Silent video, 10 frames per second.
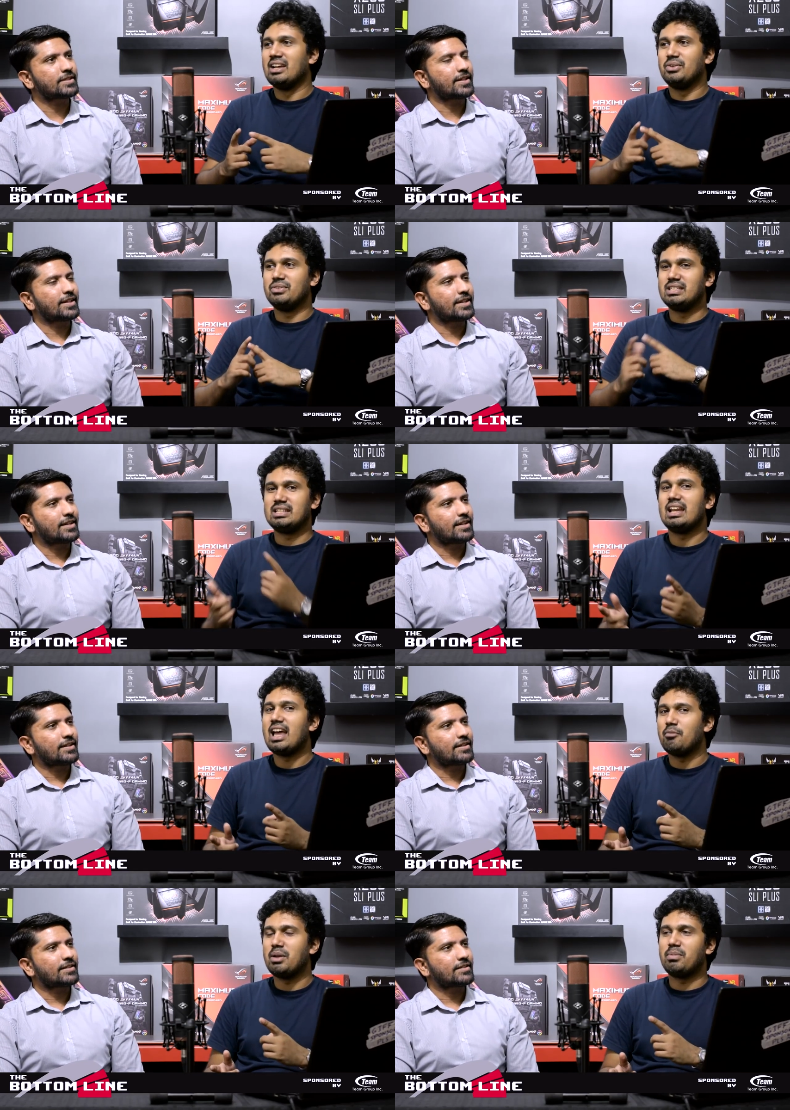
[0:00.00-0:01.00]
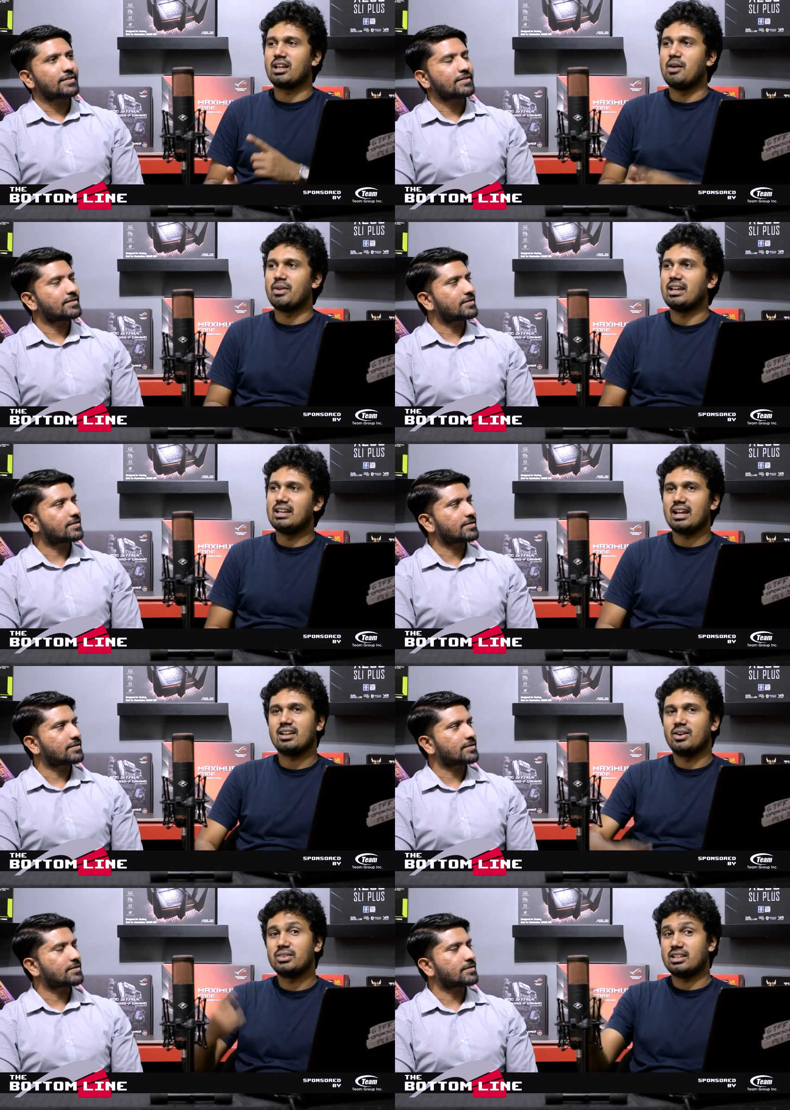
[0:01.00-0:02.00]
Speaker 1: you still have people coming in like
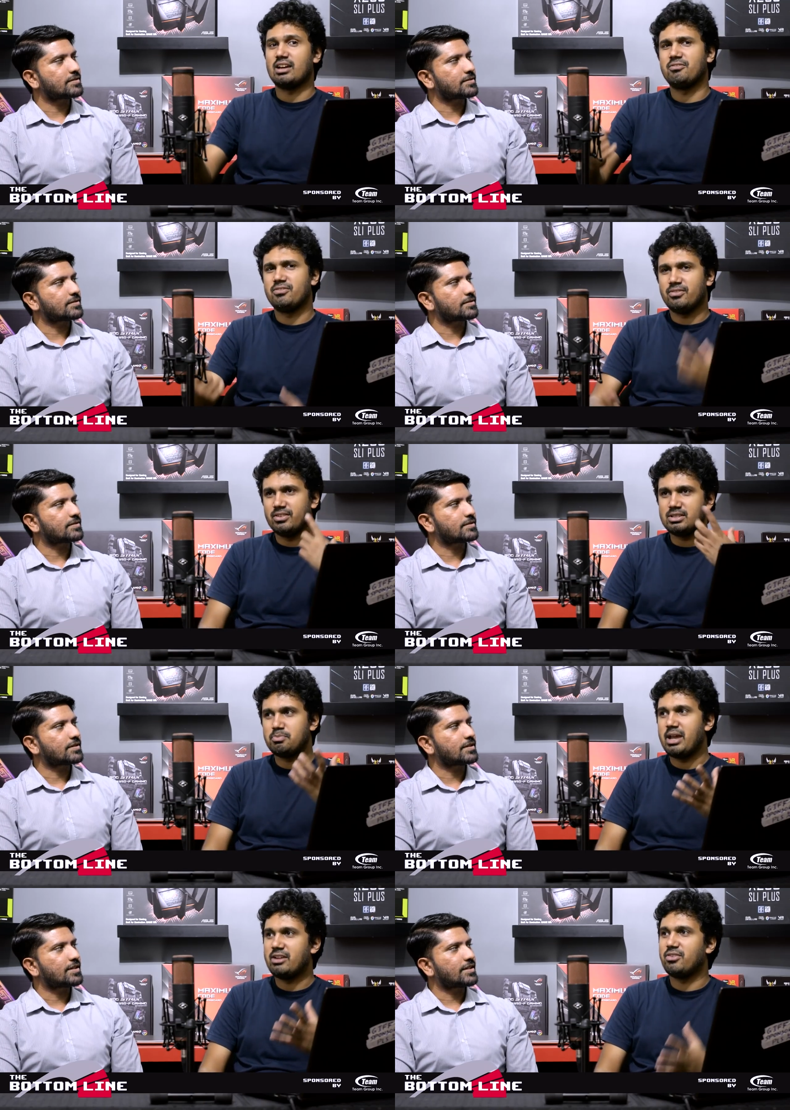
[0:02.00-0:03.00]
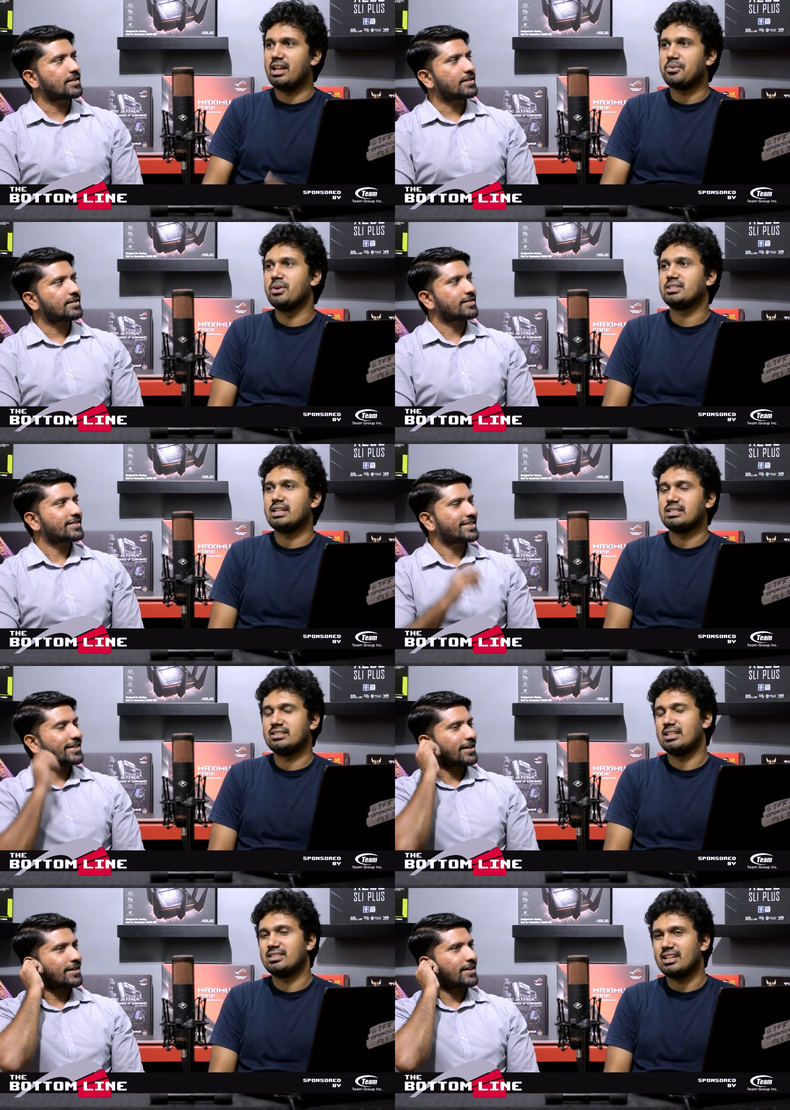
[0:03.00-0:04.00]
all the is made for like
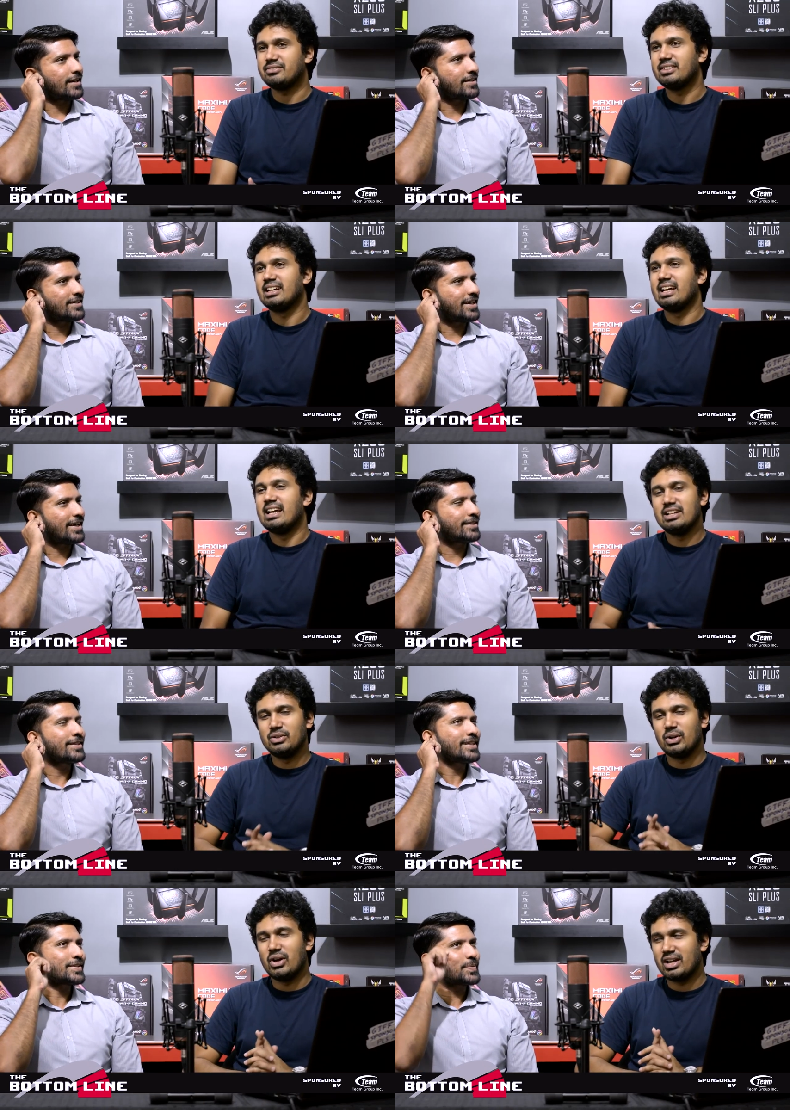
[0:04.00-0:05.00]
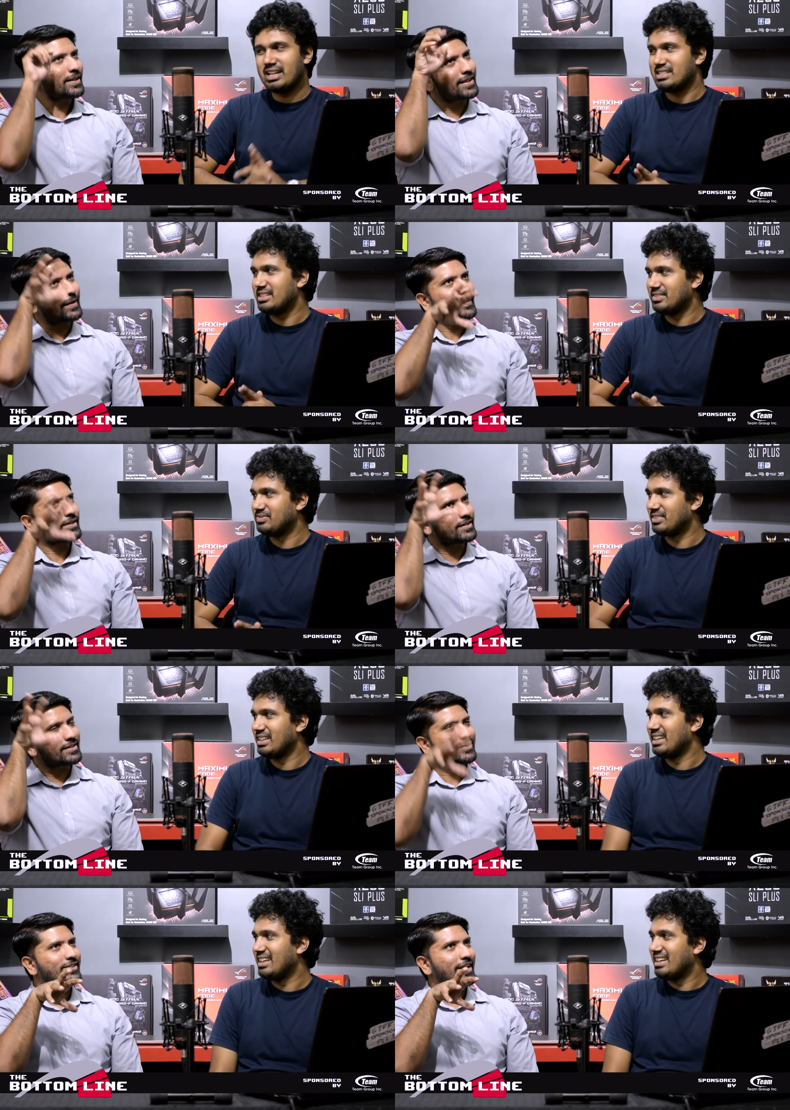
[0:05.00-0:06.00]
workstations yeah. and stuff.
Speaker 2: I think no that's what they
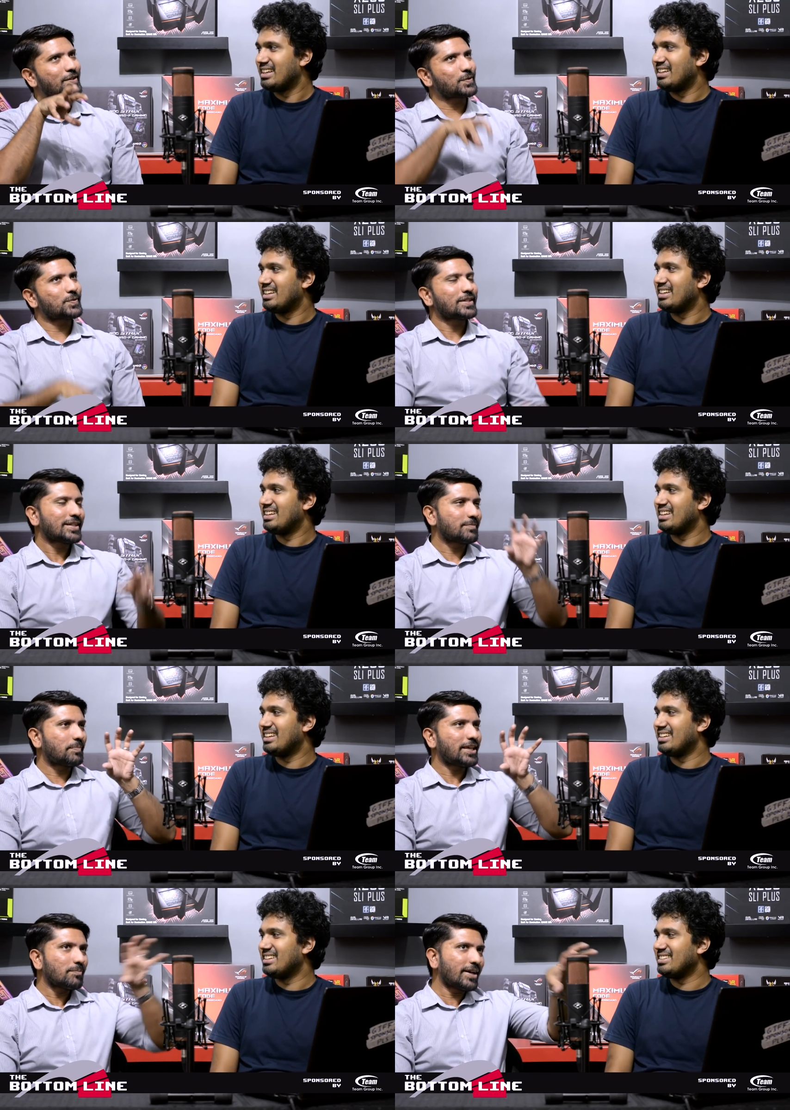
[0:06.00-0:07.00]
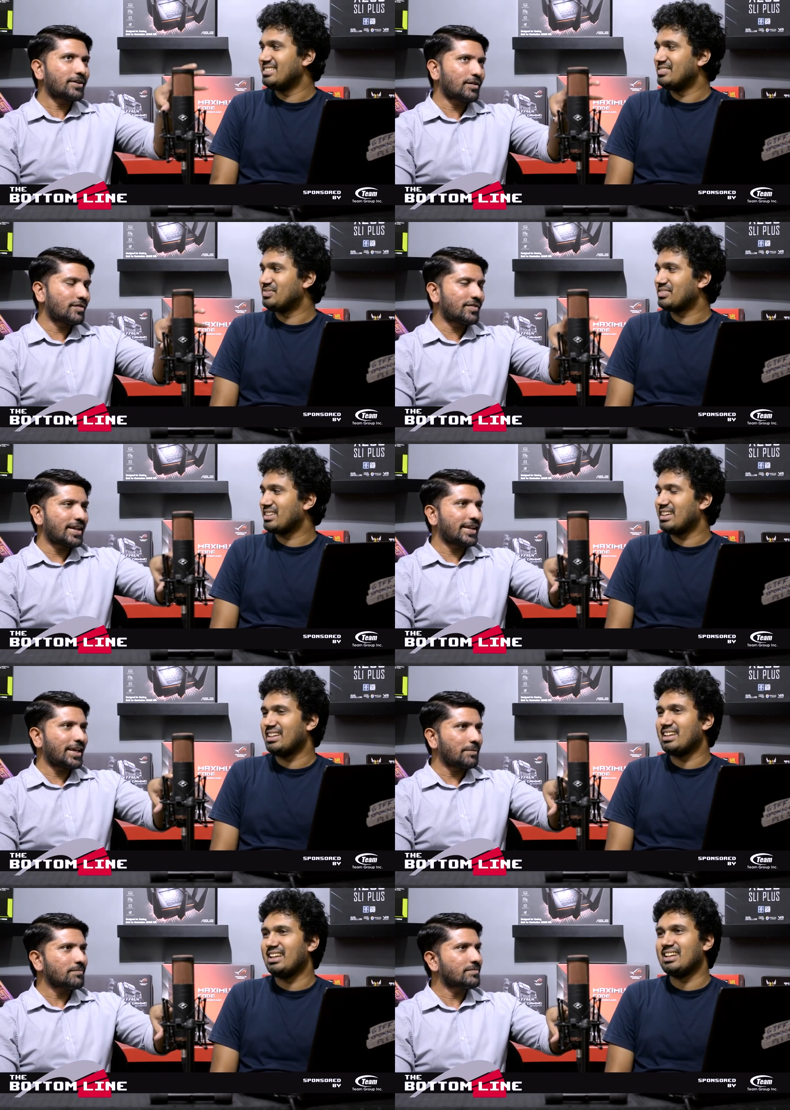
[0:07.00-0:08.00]
were trying to piggyback off of that
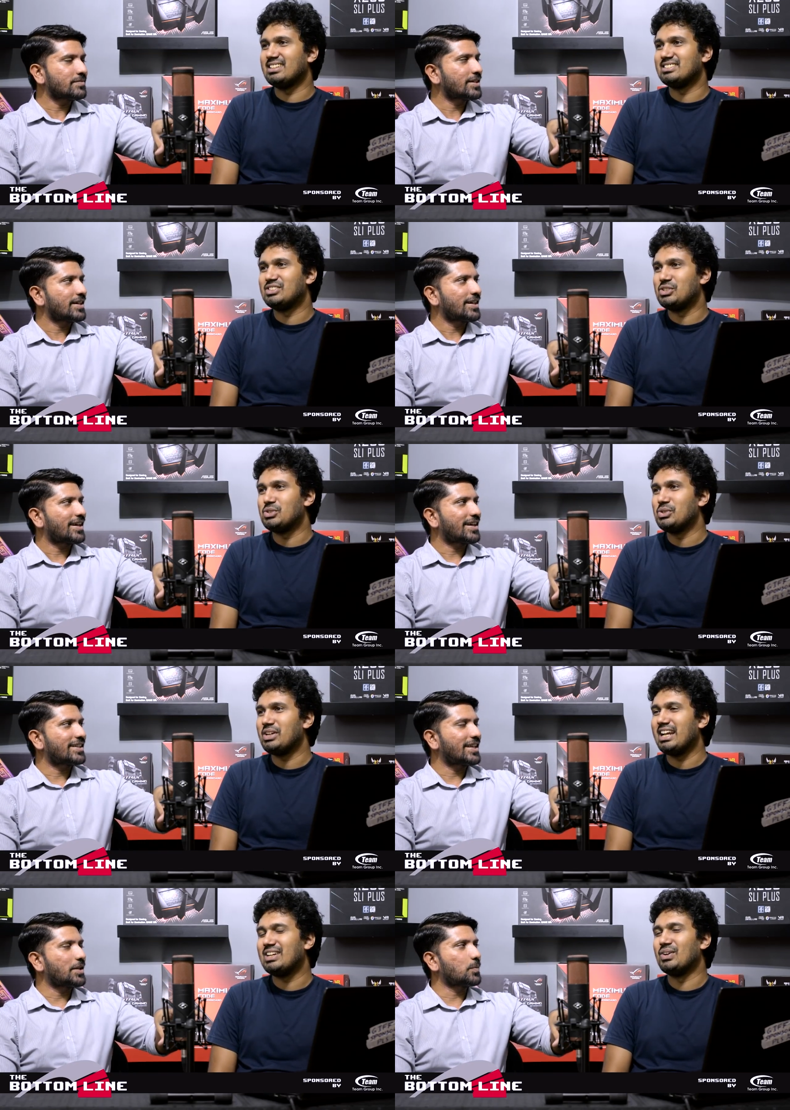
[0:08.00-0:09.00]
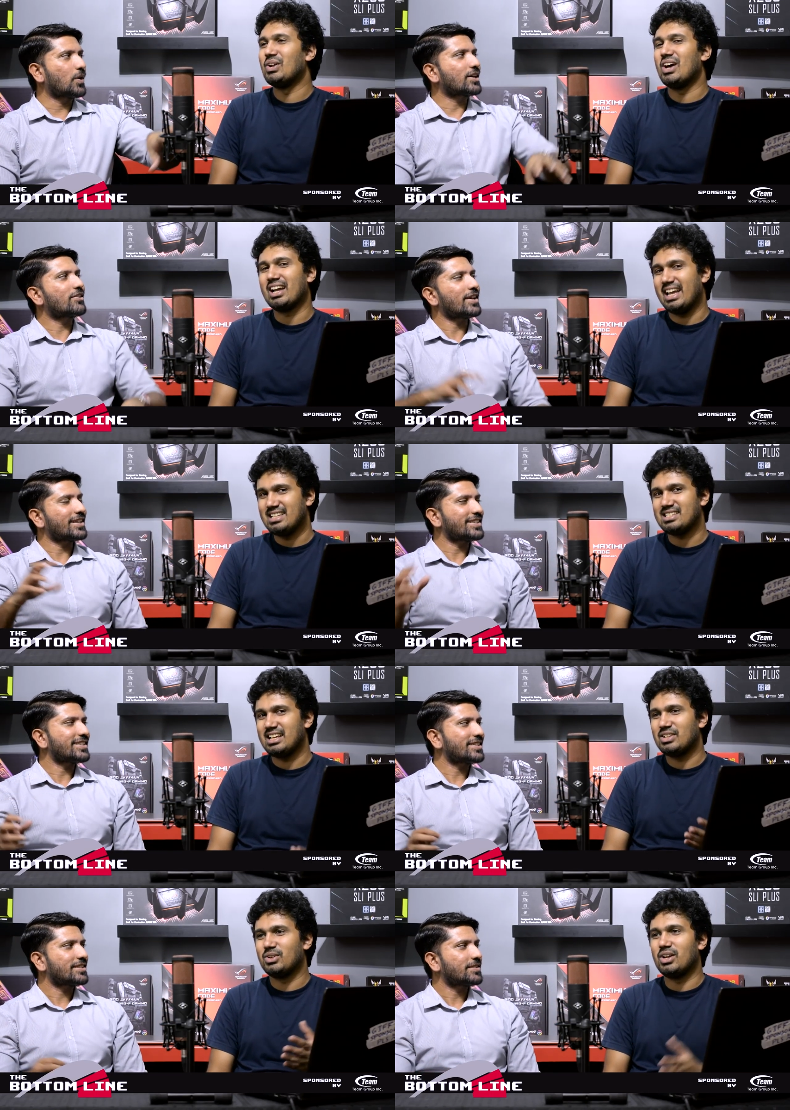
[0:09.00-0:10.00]
name. True. They it no longer
Speaker 1: is.
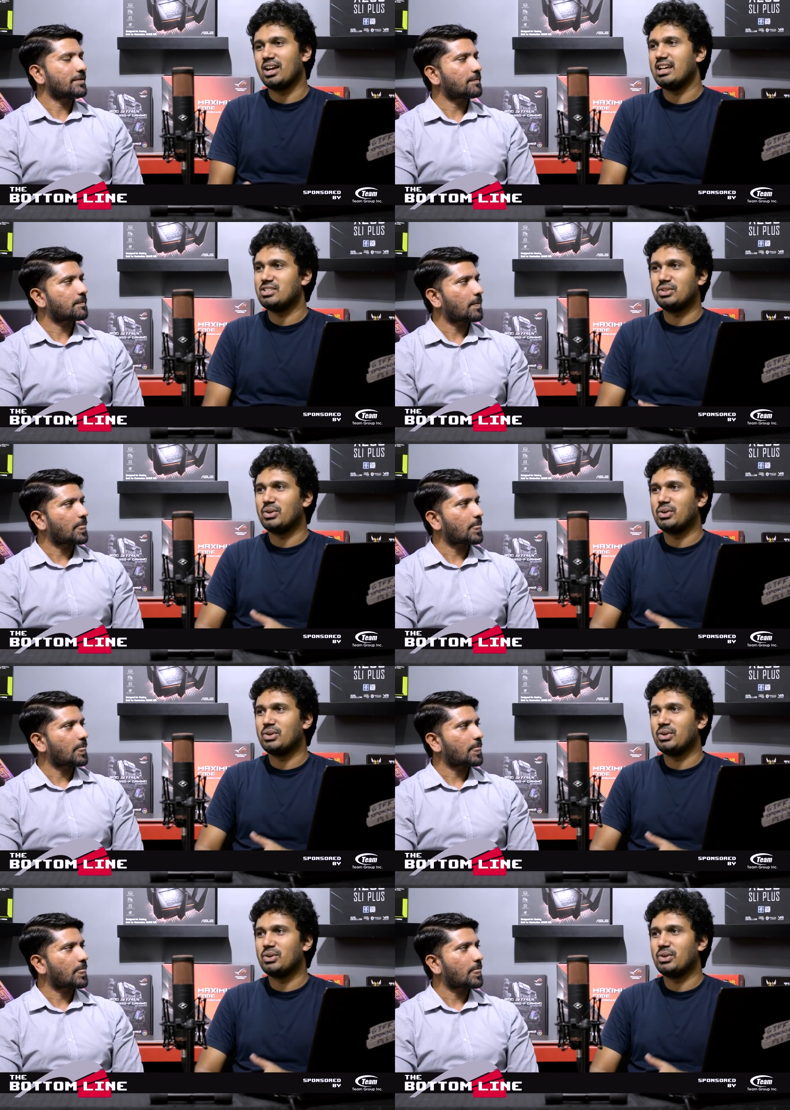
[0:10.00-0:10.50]
It no longer is. You